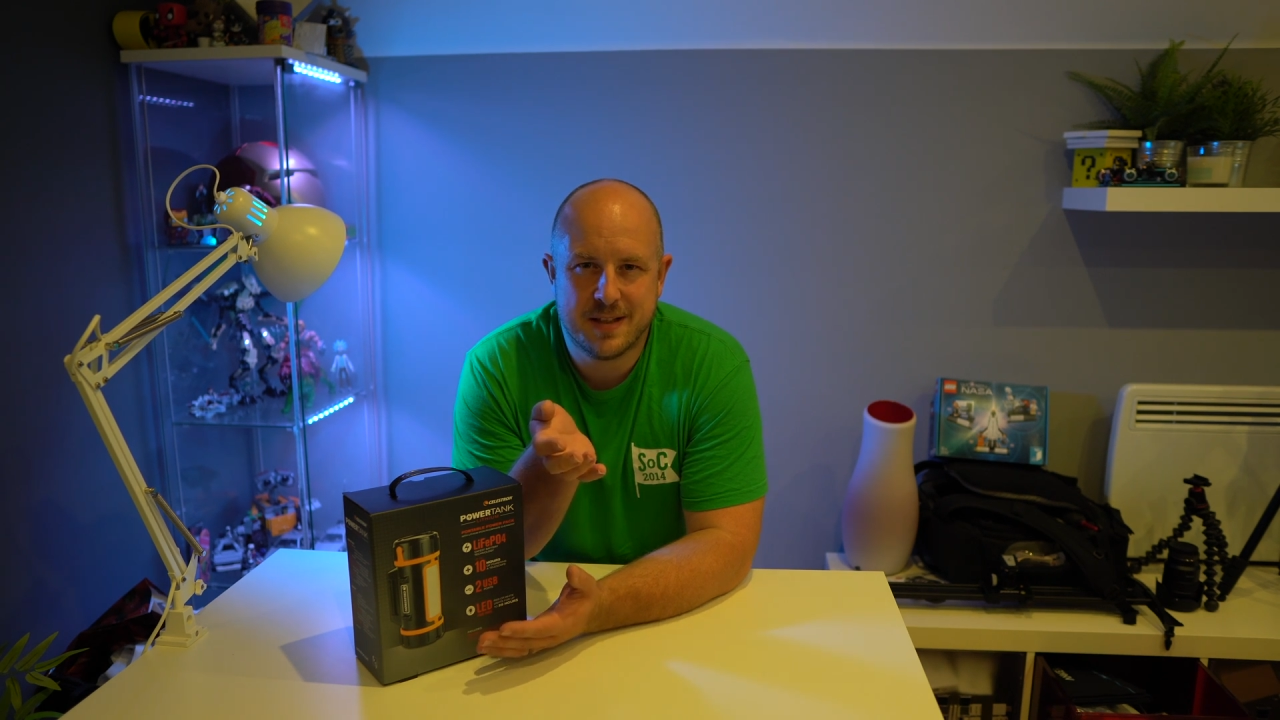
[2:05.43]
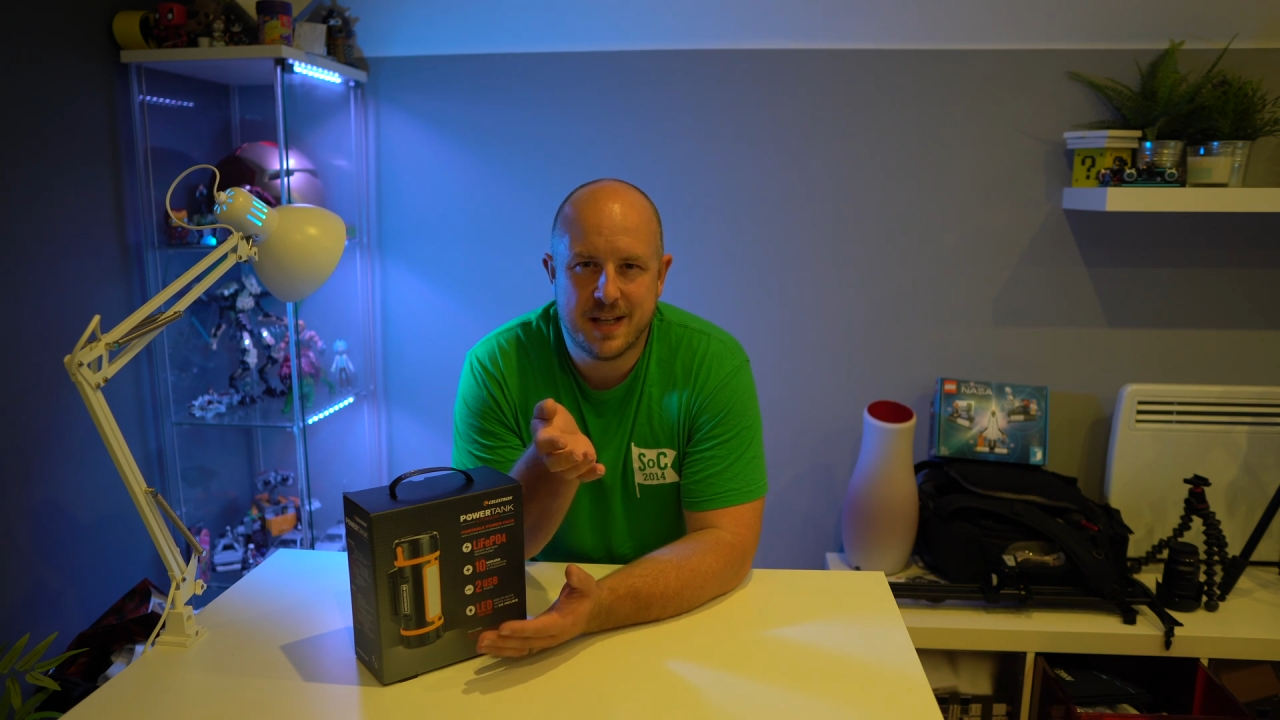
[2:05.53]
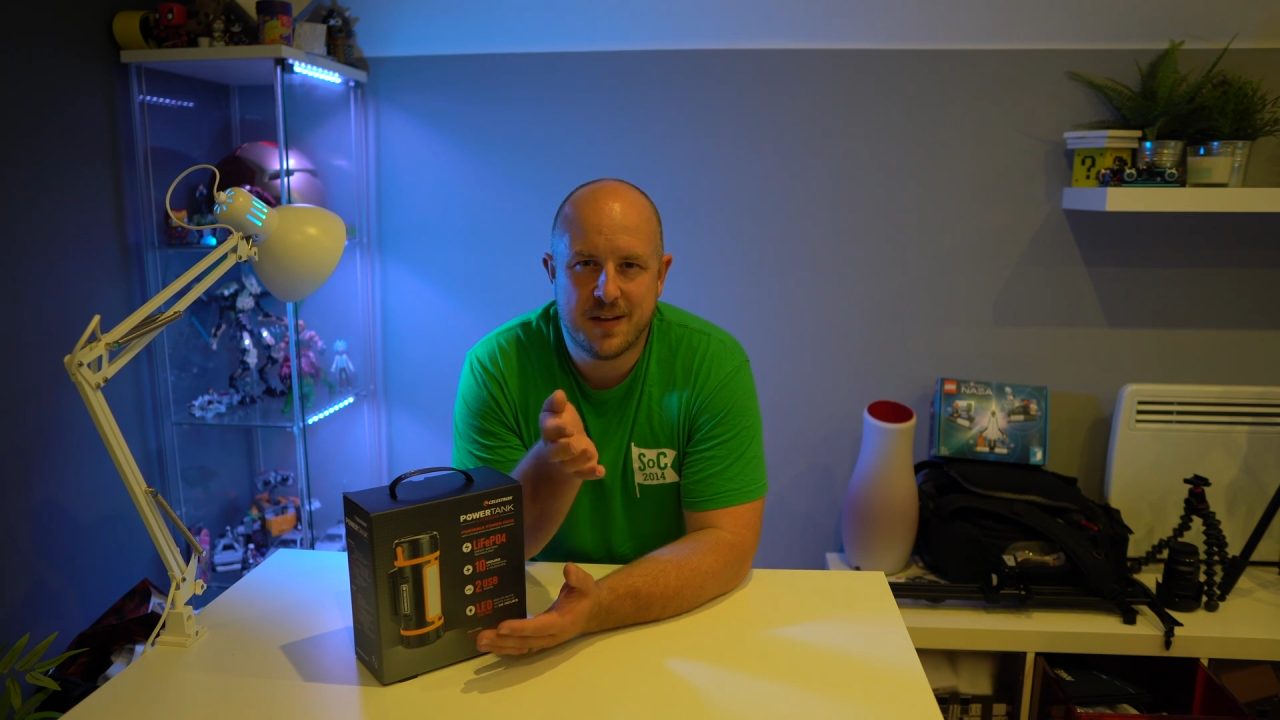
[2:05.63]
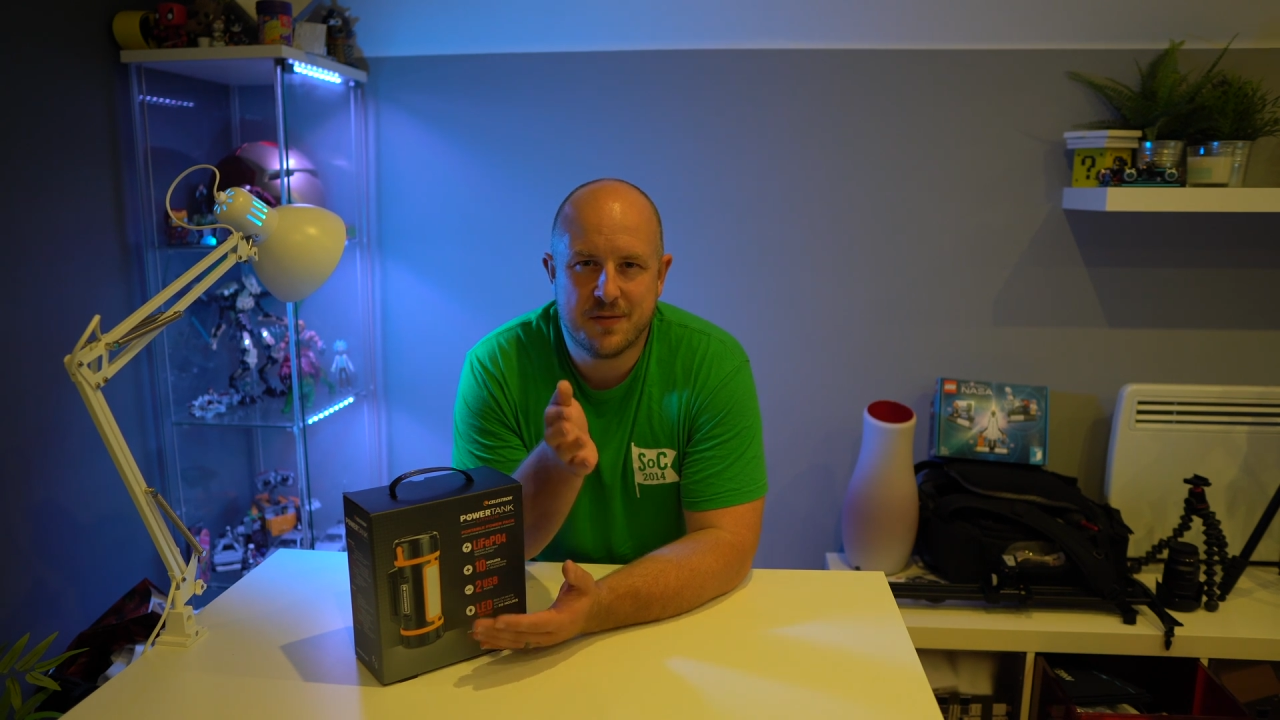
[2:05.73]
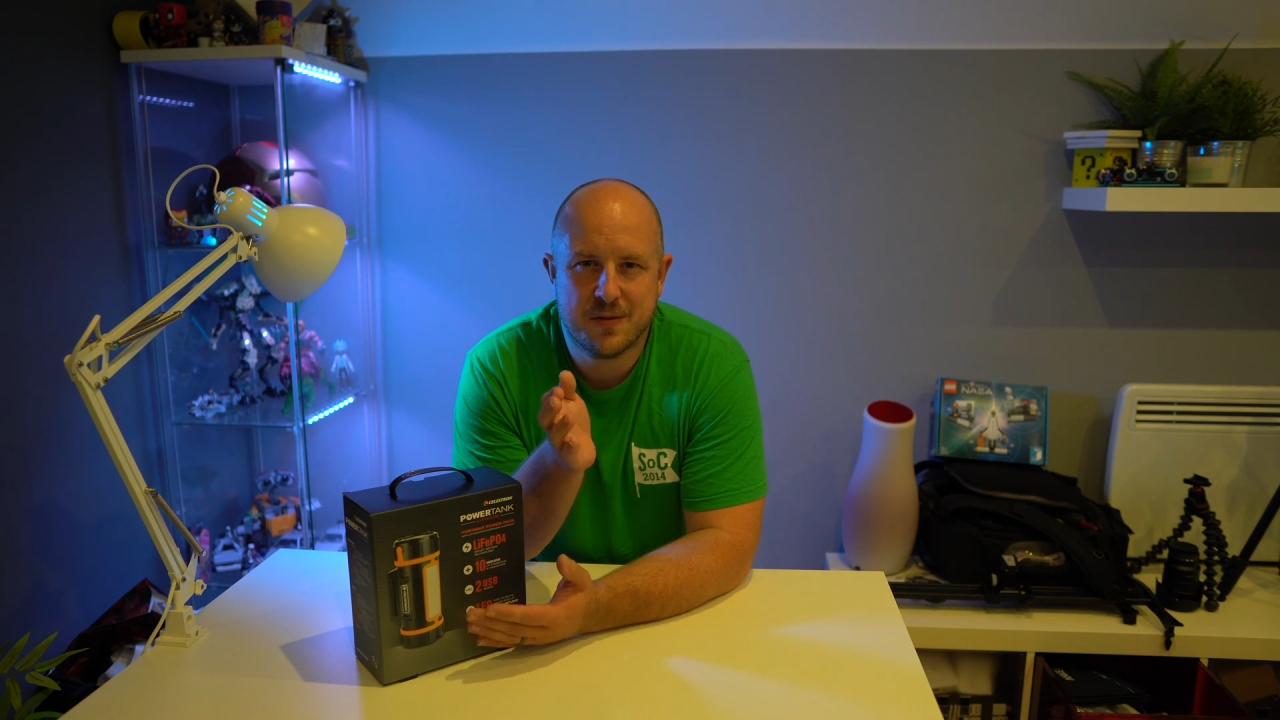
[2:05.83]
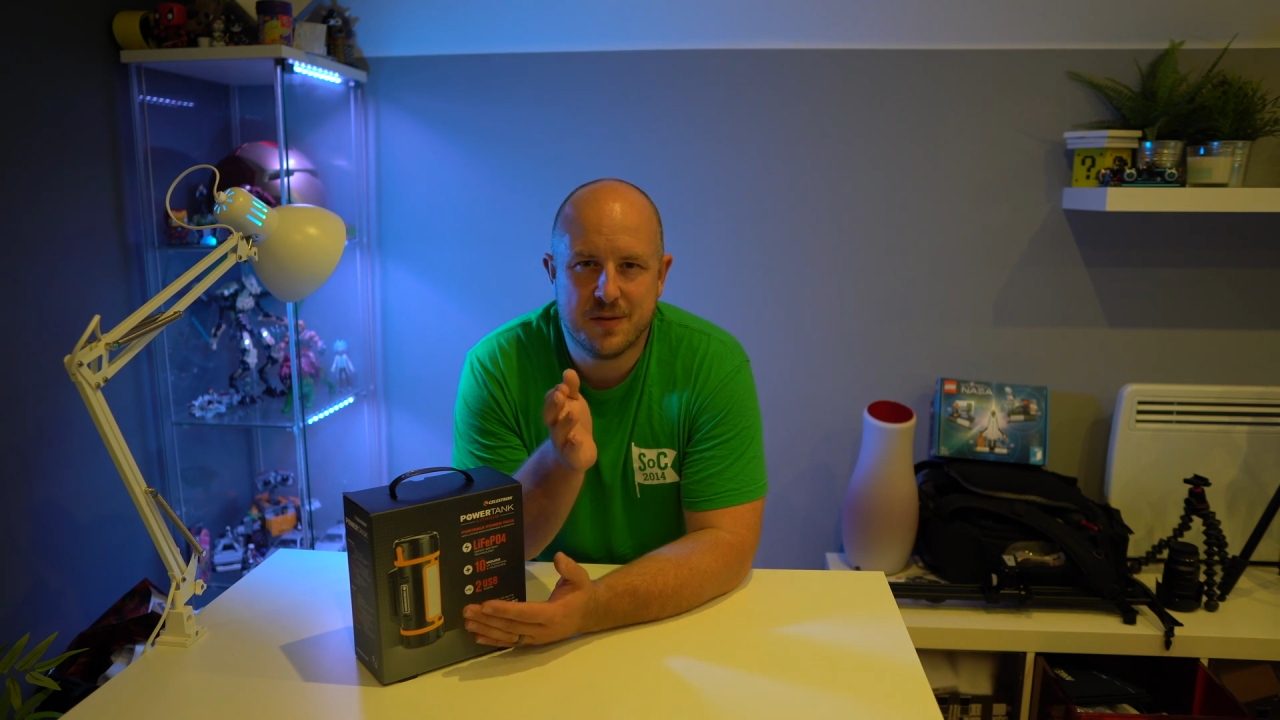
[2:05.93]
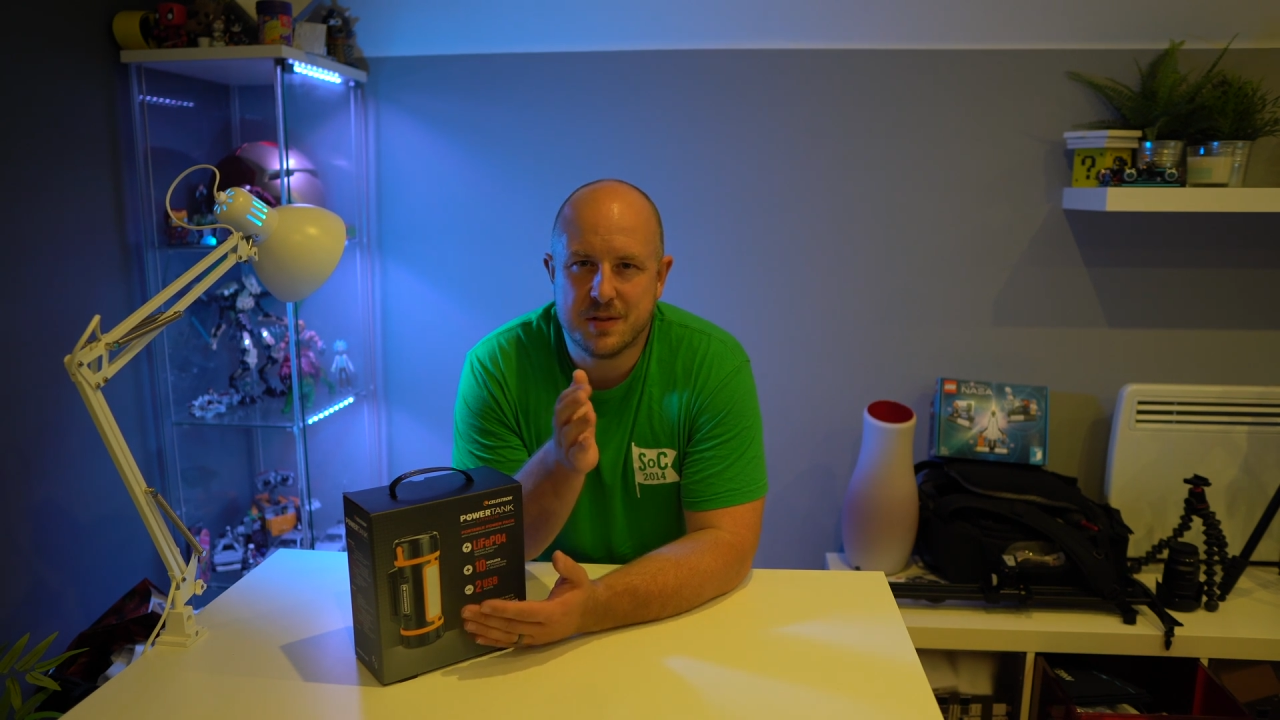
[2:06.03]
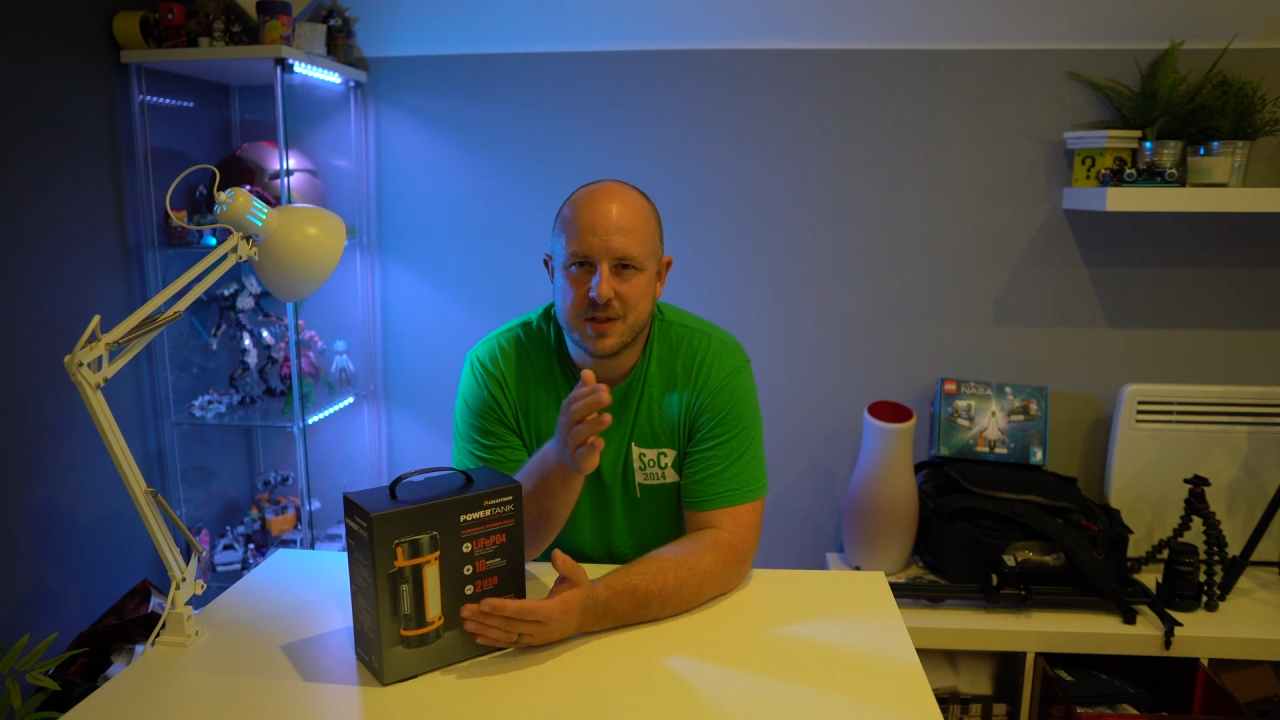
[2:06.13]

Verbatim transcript: then I've